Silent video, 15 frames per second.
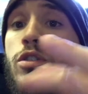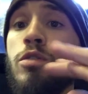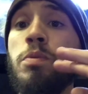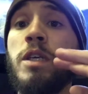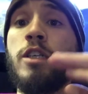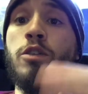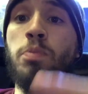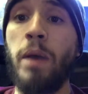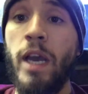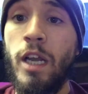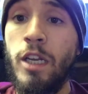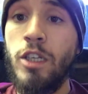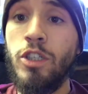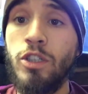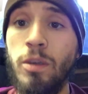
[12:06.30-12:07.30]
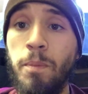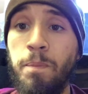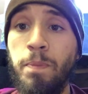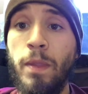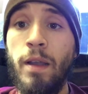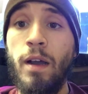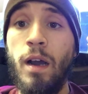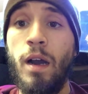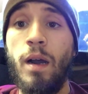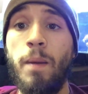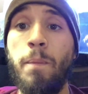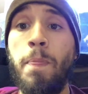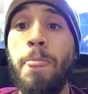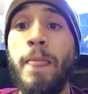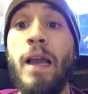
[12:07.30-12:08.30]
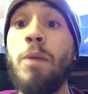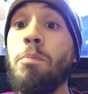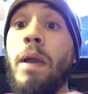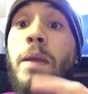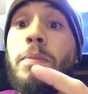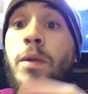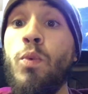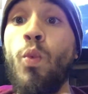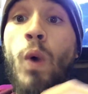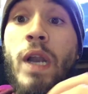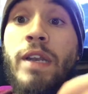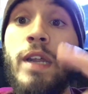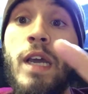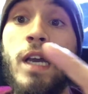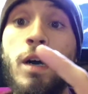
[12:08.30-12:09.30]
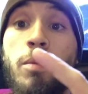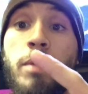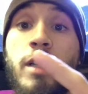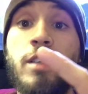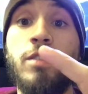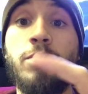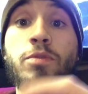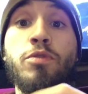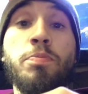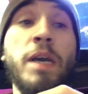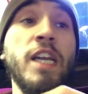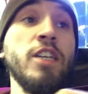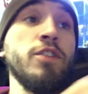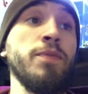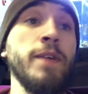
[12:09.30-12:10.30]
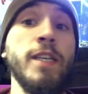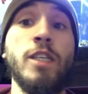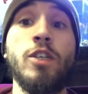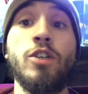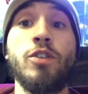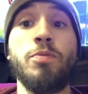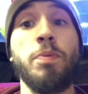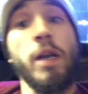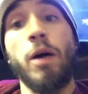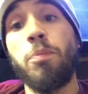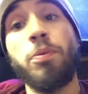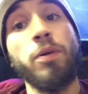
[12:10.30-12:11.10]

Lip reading: speak Spanish. Maybe one day I'll make some Spanish videos, but I'll